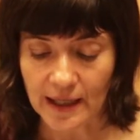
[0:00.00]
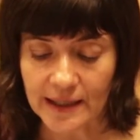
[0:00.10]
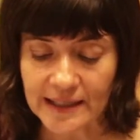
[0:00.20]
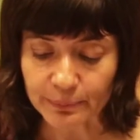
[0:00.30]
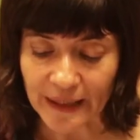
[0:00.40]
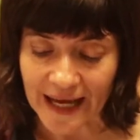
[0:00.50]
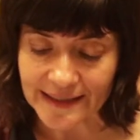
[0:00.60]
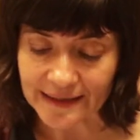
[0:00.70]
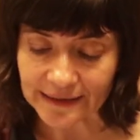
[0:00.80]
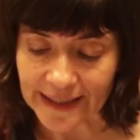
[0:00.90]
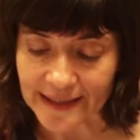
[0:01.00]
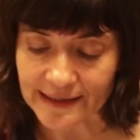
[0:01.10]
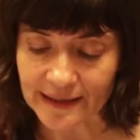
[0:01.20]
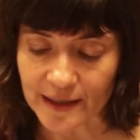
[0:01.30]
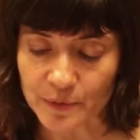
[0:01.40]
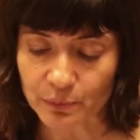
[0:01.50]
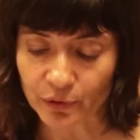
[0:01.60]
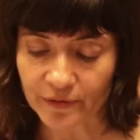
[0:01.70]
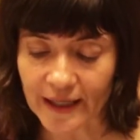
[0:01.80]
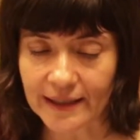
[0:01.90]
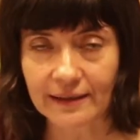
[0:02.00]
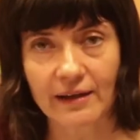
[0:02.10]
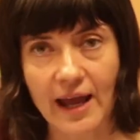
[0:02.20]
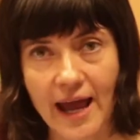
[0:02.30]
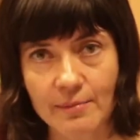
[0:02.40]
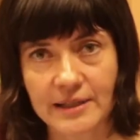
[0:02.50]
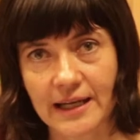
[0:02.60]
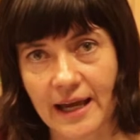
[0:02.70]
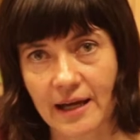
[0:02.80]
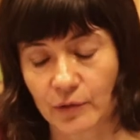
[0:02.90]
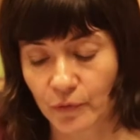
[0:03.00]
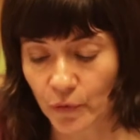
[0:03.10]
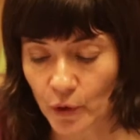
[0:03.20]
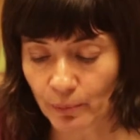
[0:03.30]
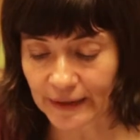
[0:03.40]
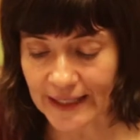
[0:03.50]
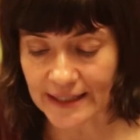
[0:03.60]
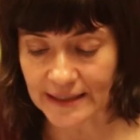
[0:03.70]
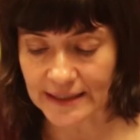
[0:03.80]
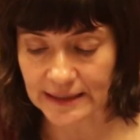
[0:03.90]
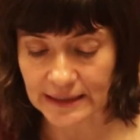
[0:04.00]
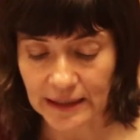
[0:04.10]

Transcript: These blasted landscapes provided a habitat for plants